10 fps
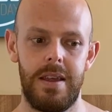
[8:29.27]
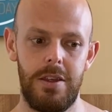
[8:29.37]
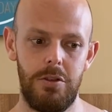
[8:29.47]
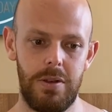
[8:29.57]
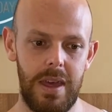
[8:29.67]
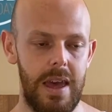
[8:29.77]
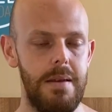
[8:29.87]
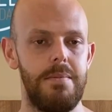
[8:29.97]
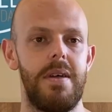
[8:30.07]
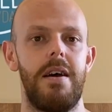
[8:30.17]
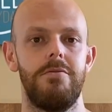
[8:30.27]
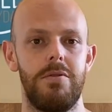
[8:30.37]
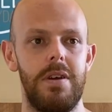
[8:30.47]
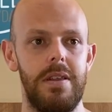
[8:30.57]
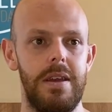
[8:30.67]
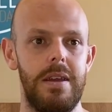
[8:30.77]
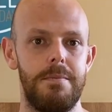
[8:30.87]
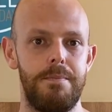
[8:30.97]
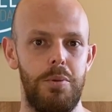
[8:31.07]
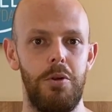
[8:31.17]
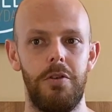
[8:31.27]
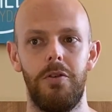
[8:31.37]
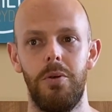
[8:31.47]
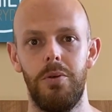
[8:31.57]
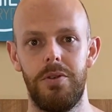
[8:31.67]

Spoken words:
You keep that really beautiful